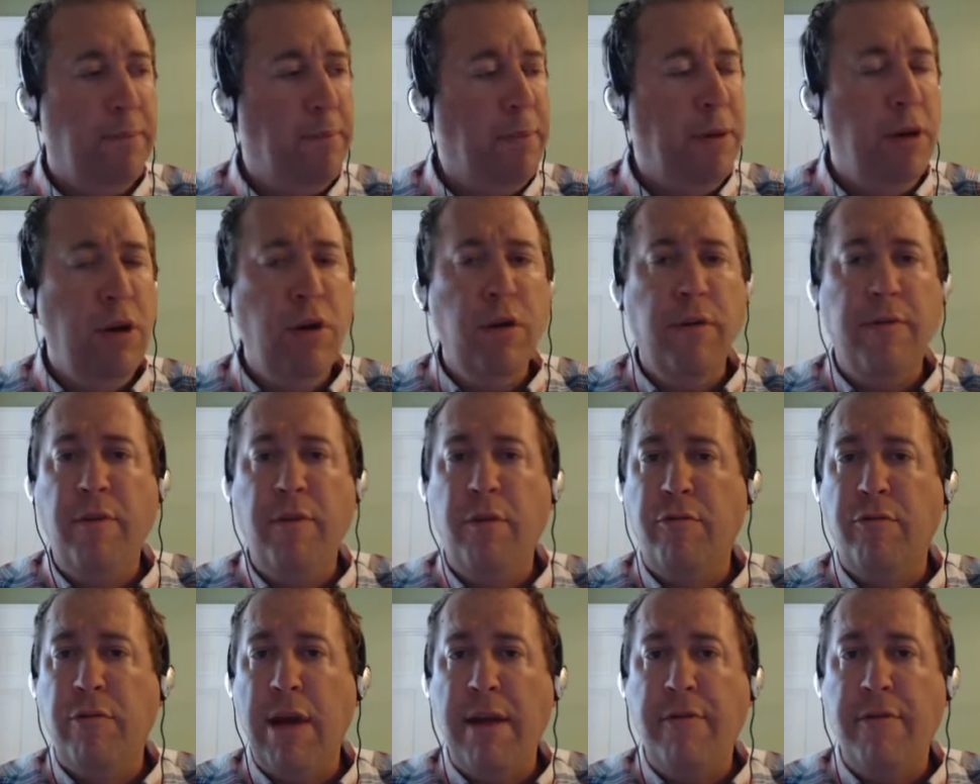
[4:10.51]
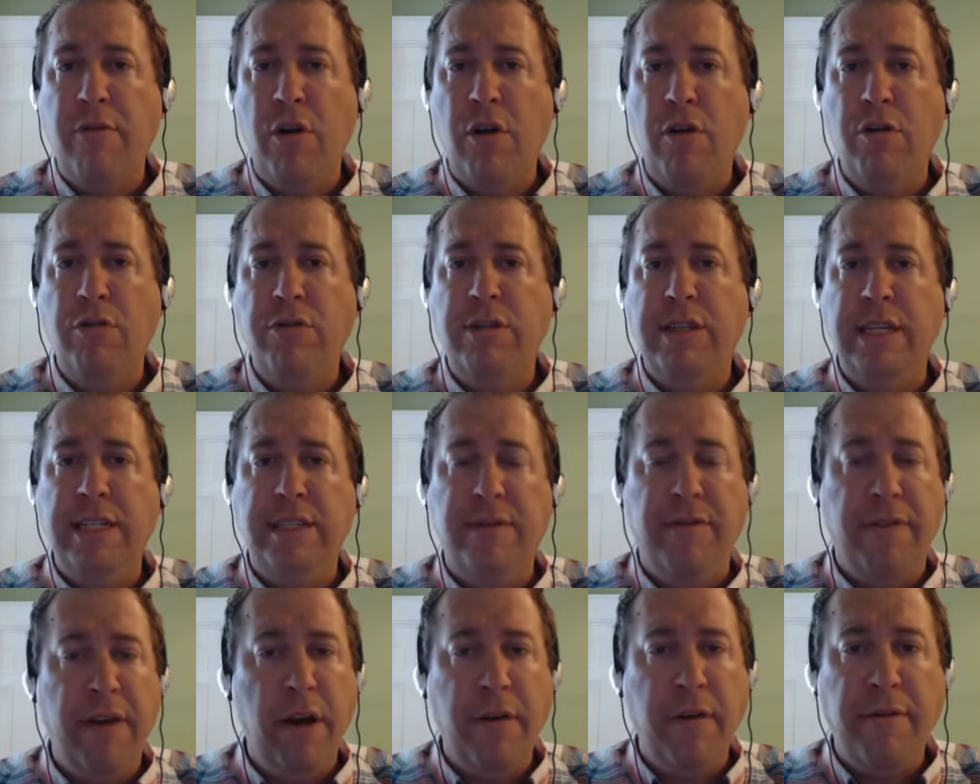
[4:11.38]
Beautiful red rose. It's
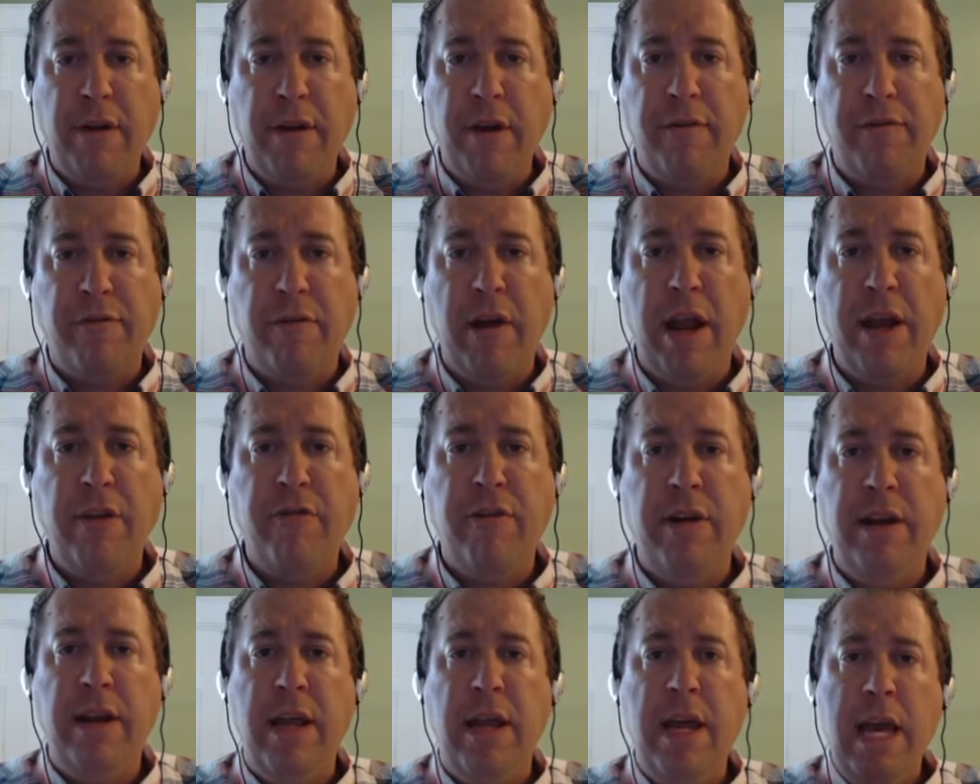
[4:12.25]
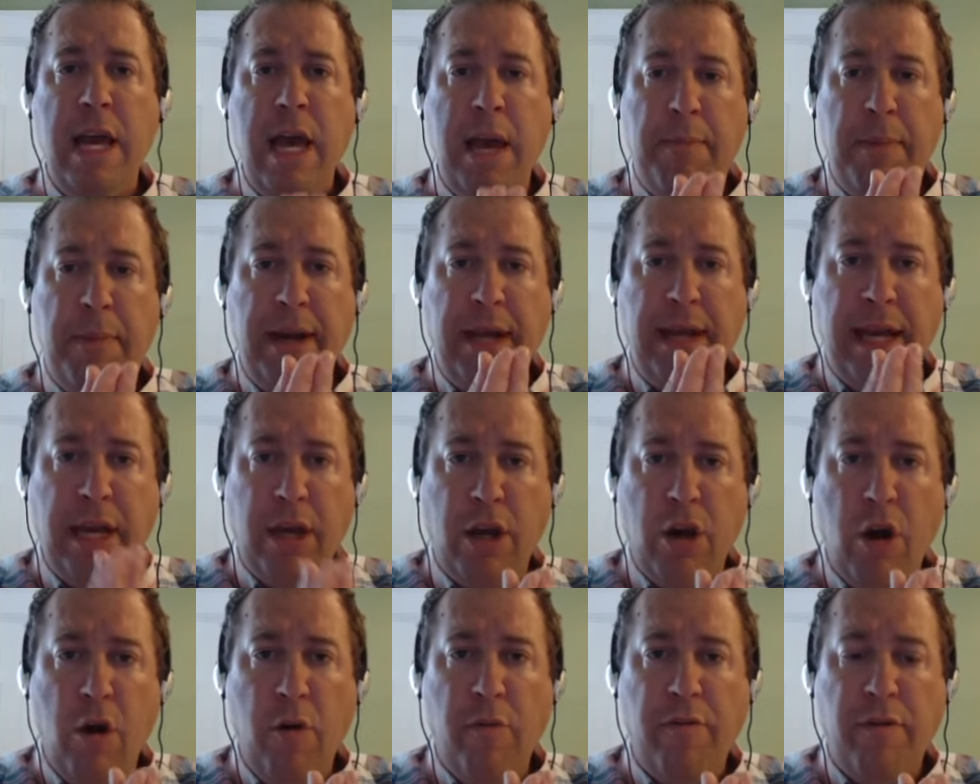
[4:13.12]
very, very fragrant, but it can
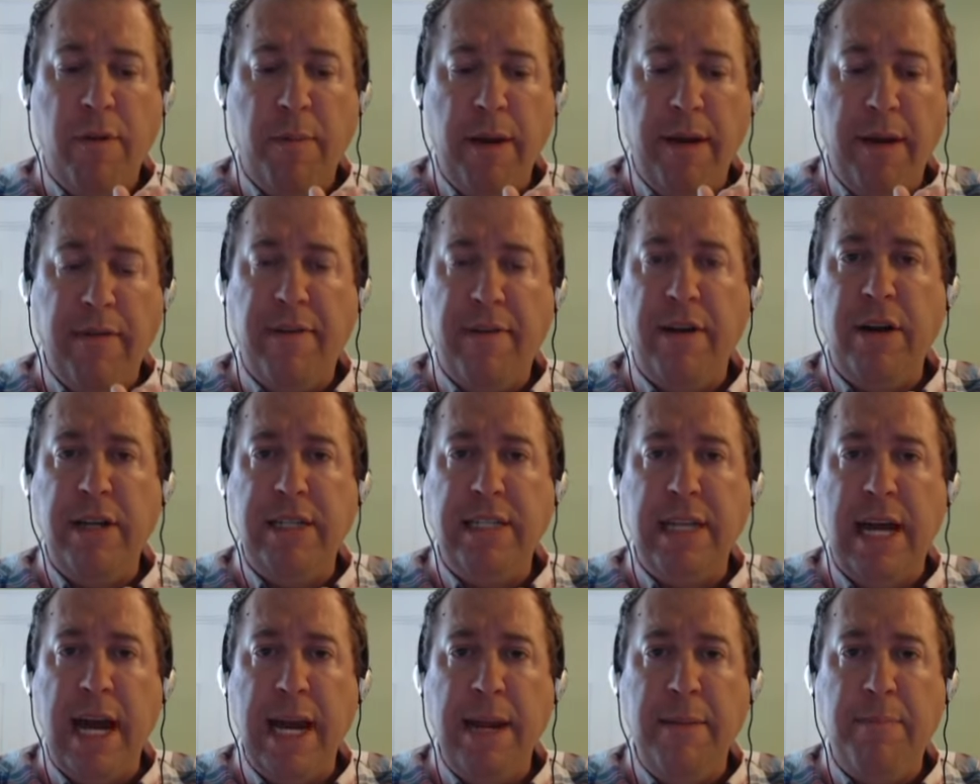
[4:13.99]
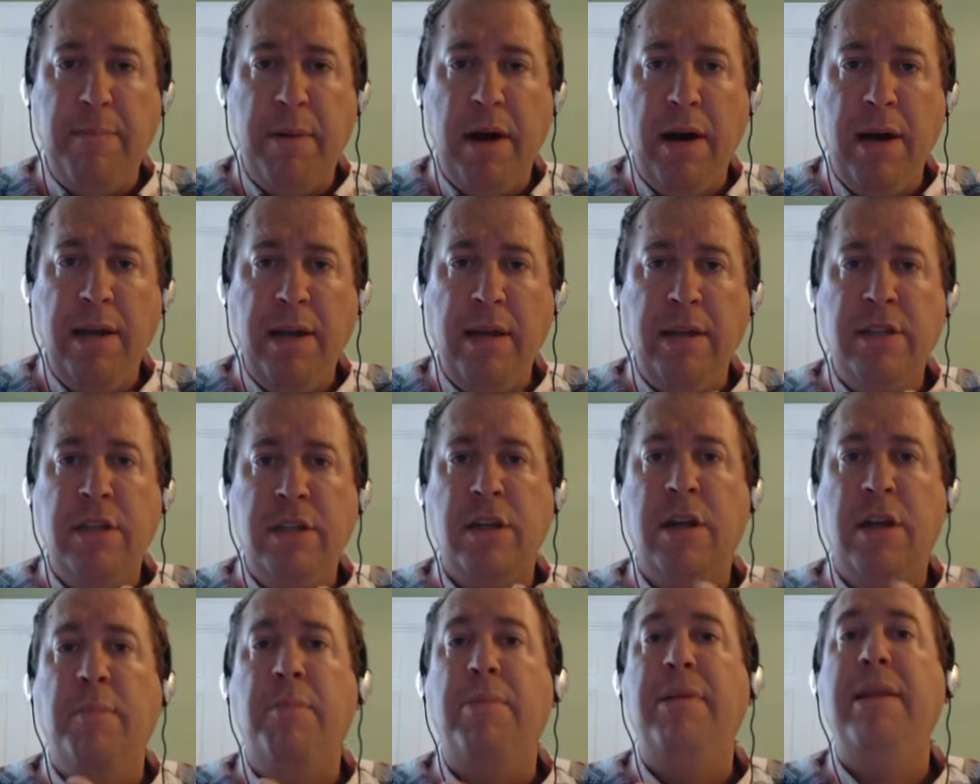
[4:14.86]
go from a very tight bud to
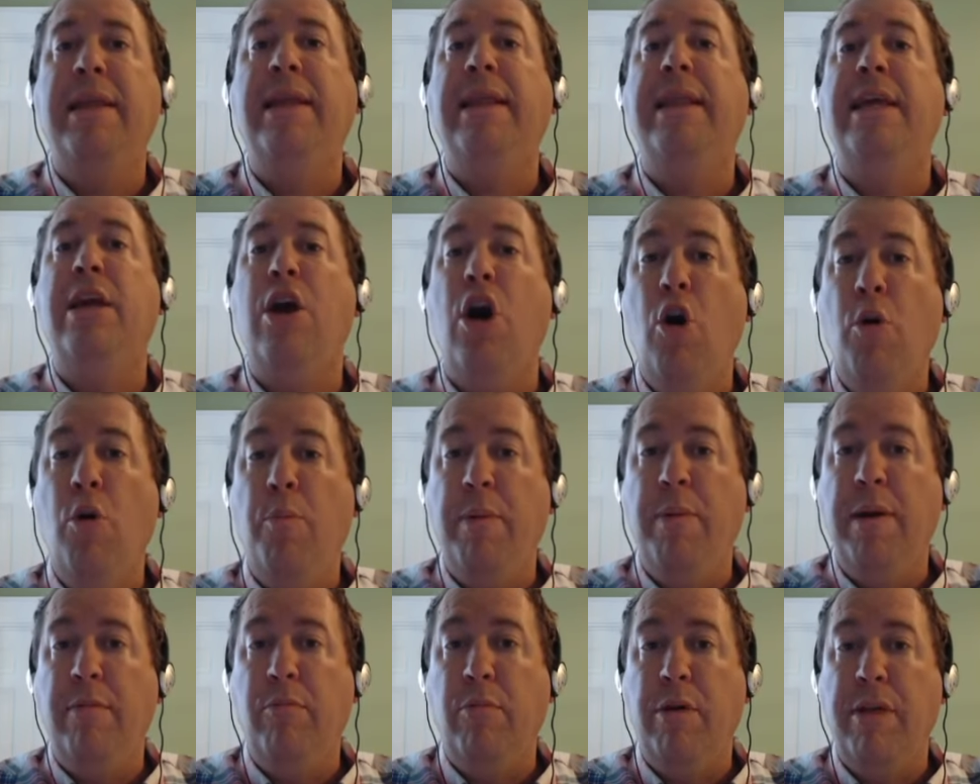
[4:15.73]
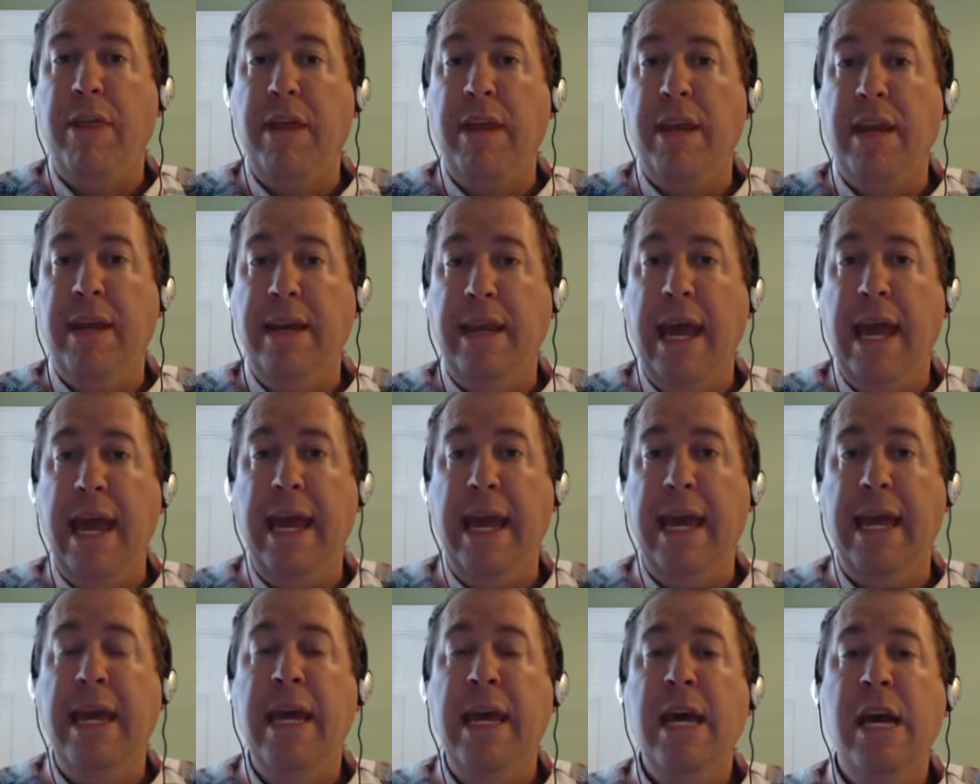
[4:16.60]
completely open within a
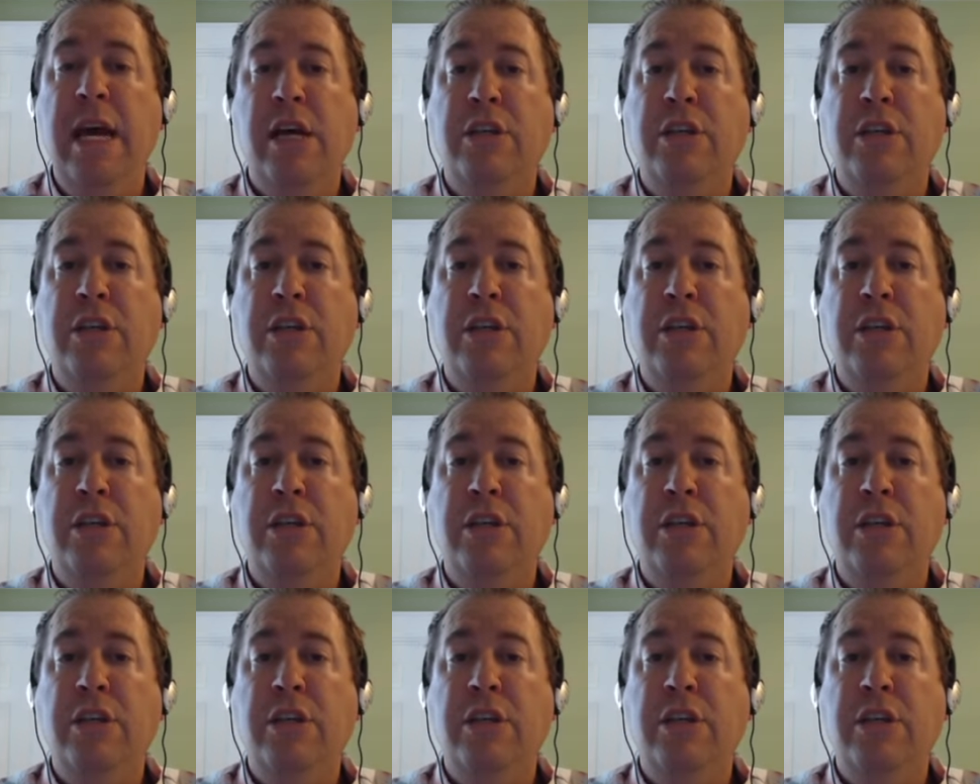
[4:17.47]
day.